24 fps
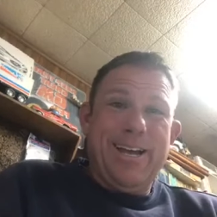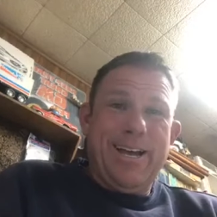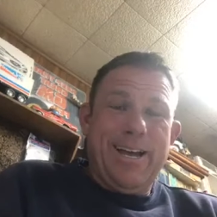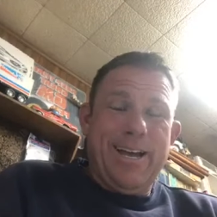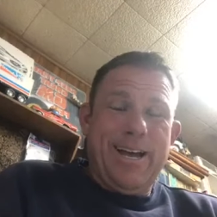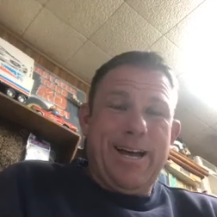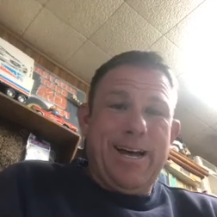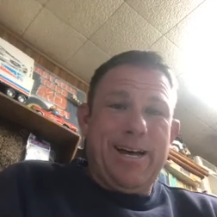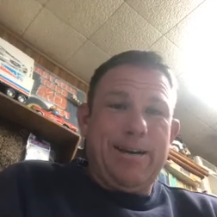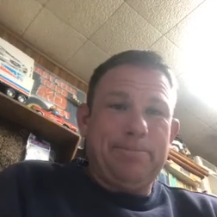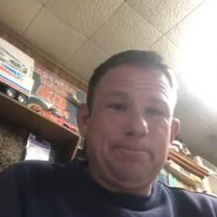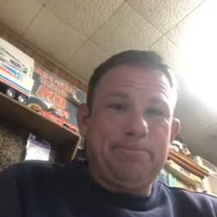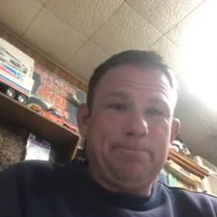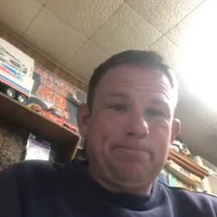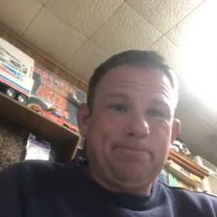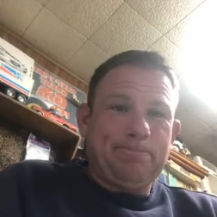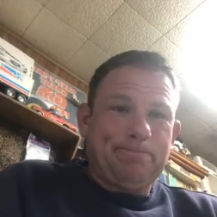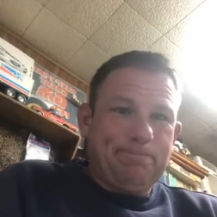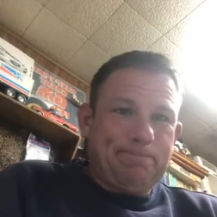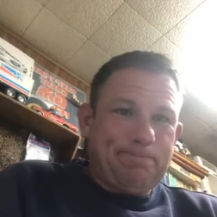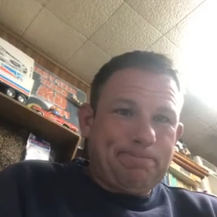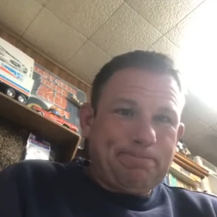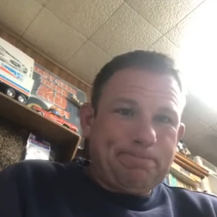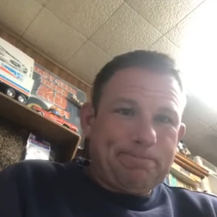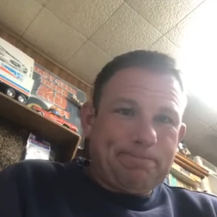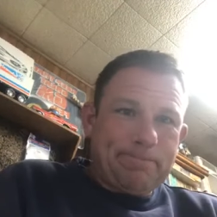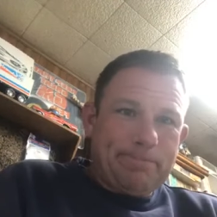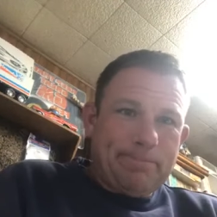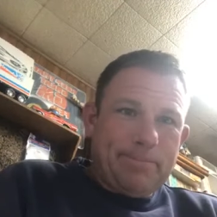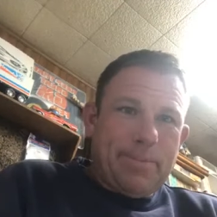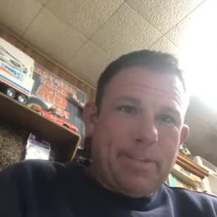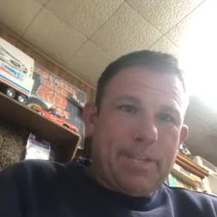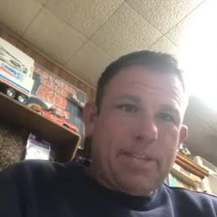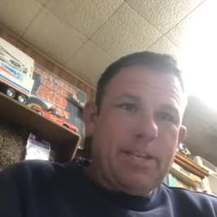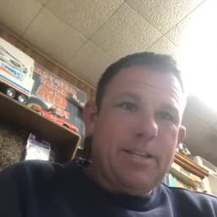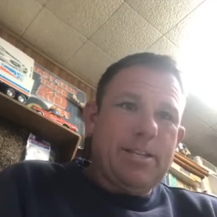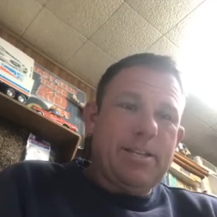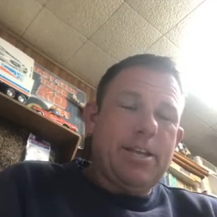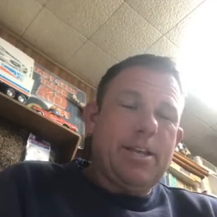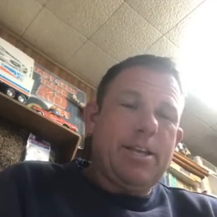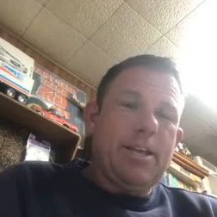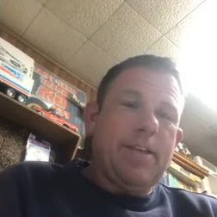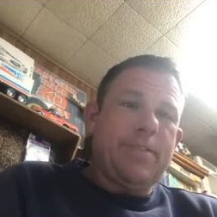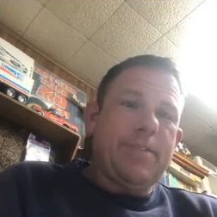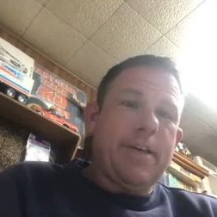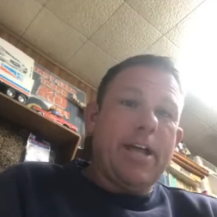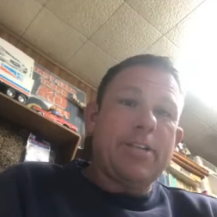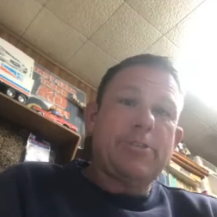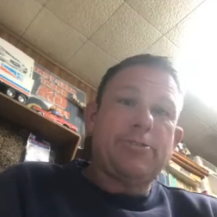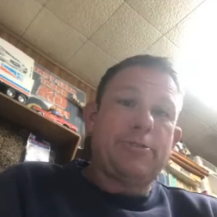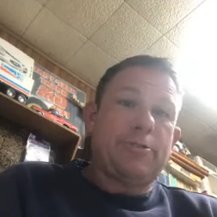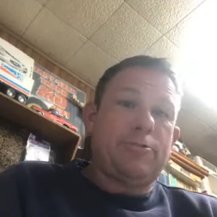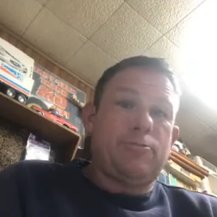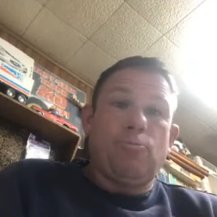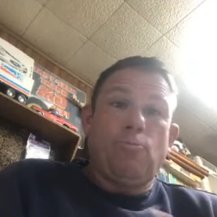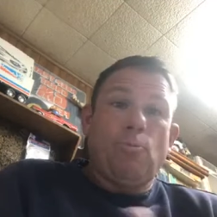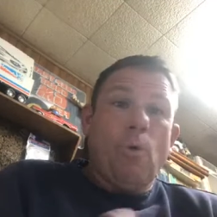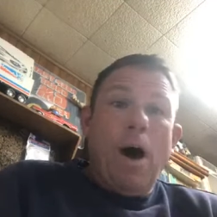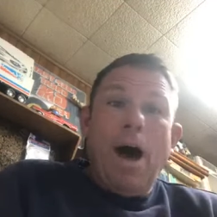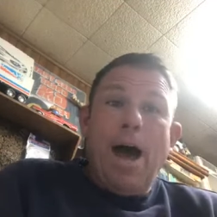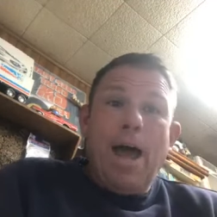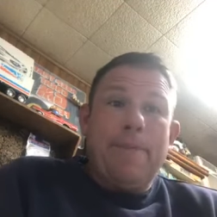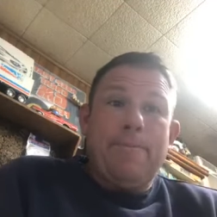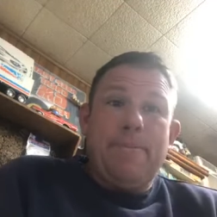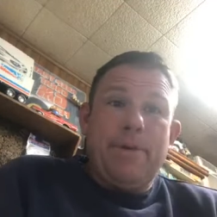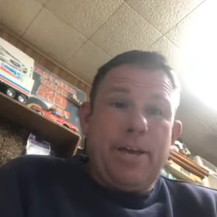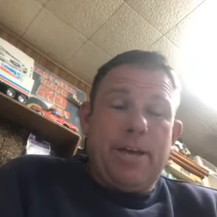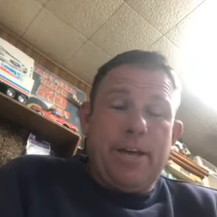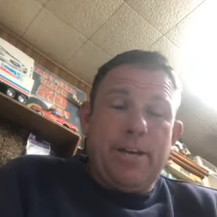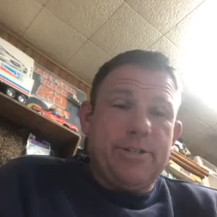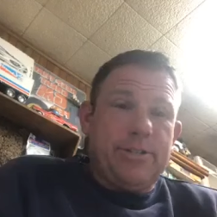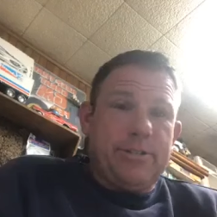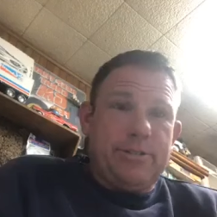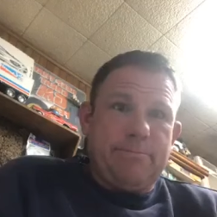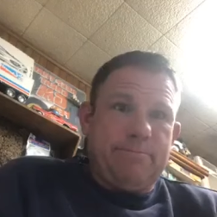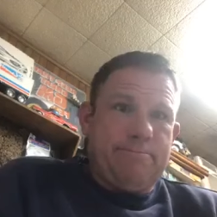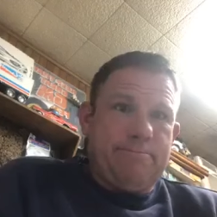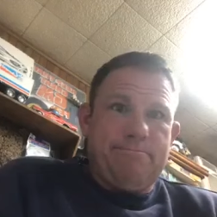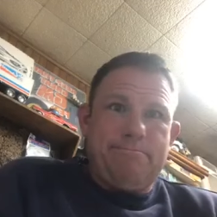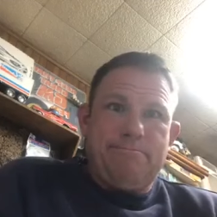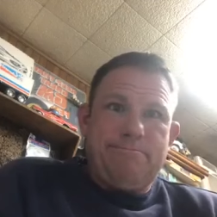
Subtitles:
And that's why, because